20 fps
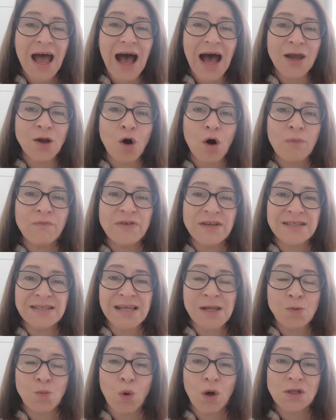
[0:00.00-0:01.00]
And
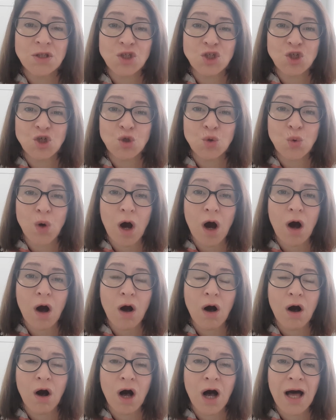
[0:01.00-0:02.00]
obviously, once you
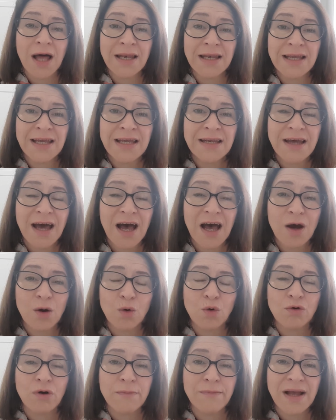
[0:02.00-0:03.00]
are a leader
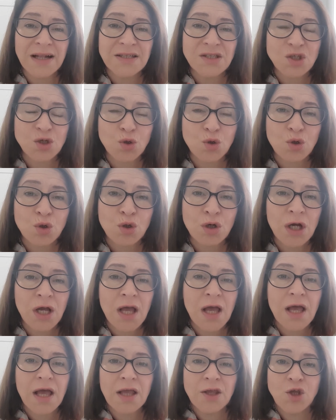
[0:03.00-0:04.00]
or a mentor,
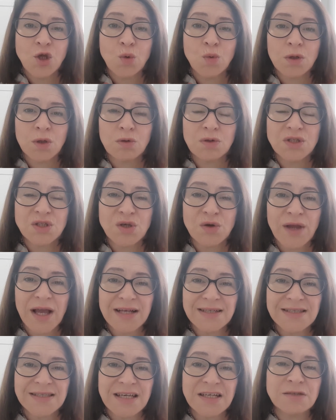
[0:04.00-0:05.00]
you will also
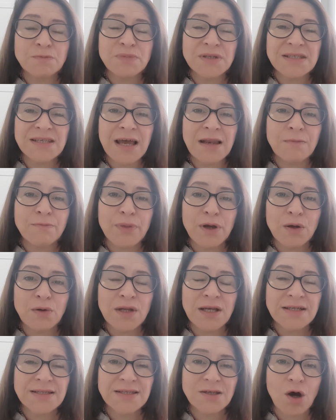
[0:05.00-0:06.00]
get 6%
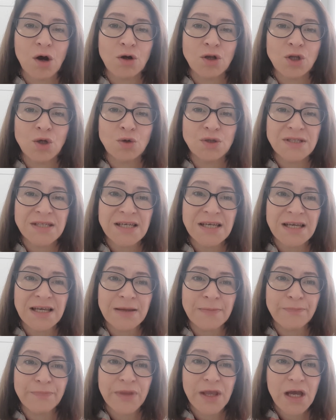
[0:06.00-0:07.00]
bonus on your
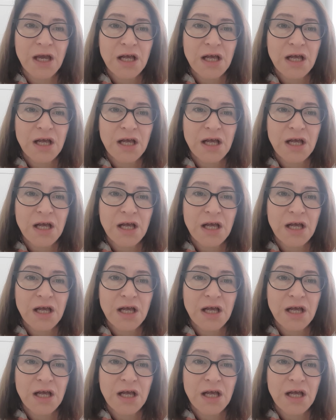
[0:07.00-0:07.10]
team.